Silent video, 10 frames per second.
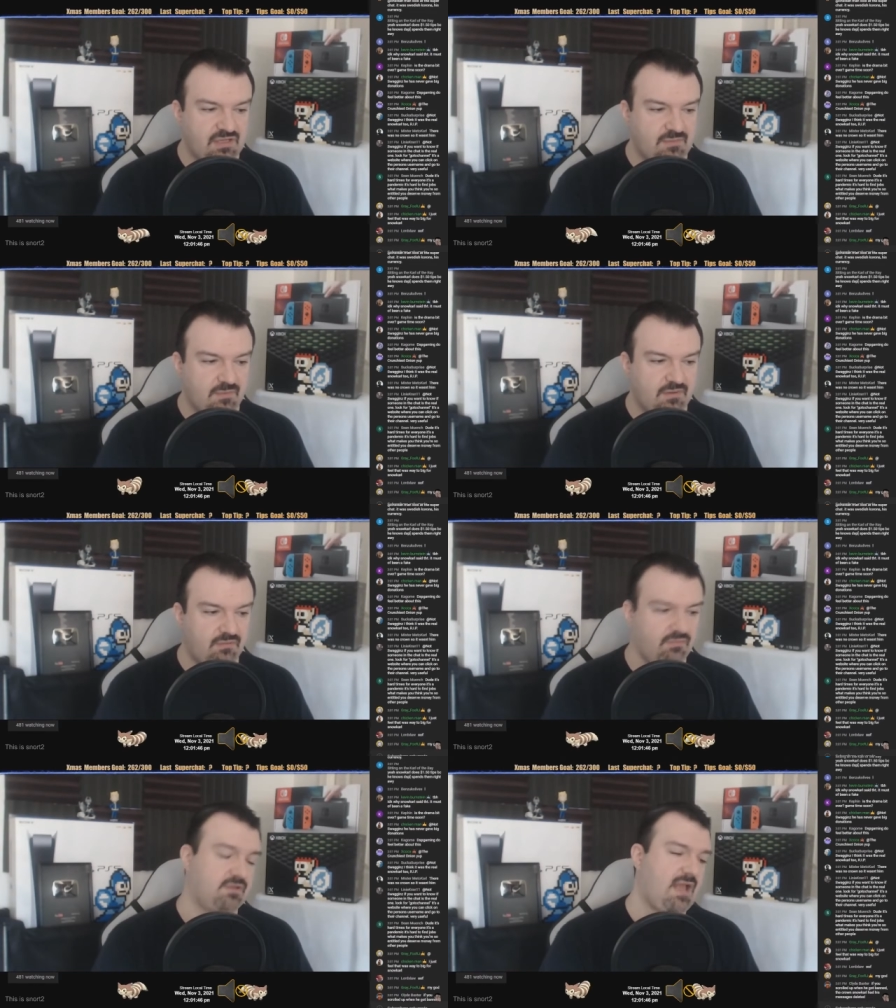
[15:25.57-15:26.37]
Keep up the
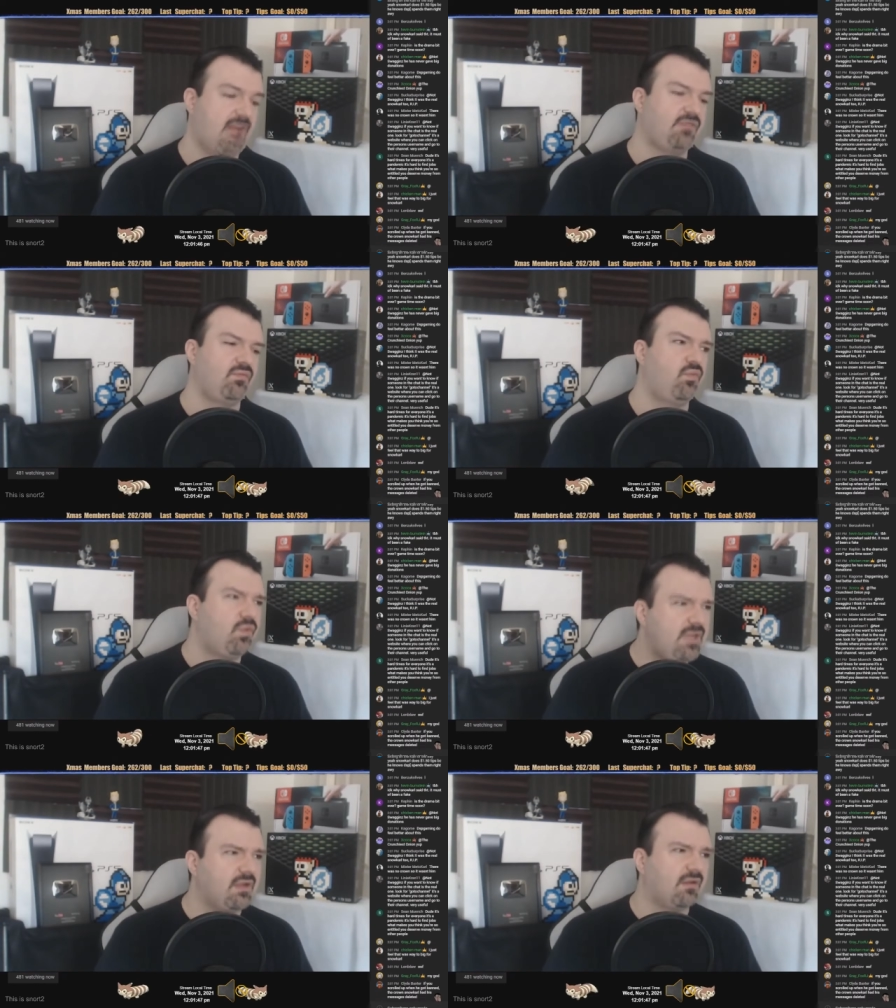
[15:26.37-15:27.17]
good work. That's
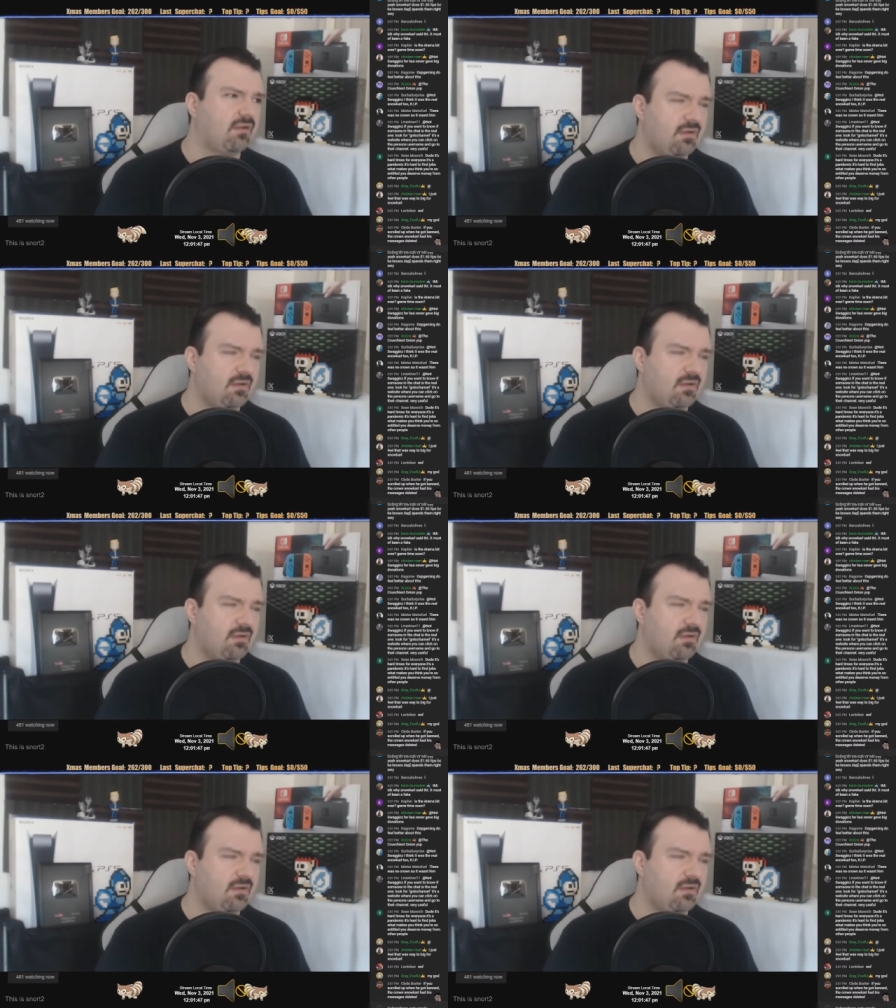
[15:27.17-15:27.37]
weird.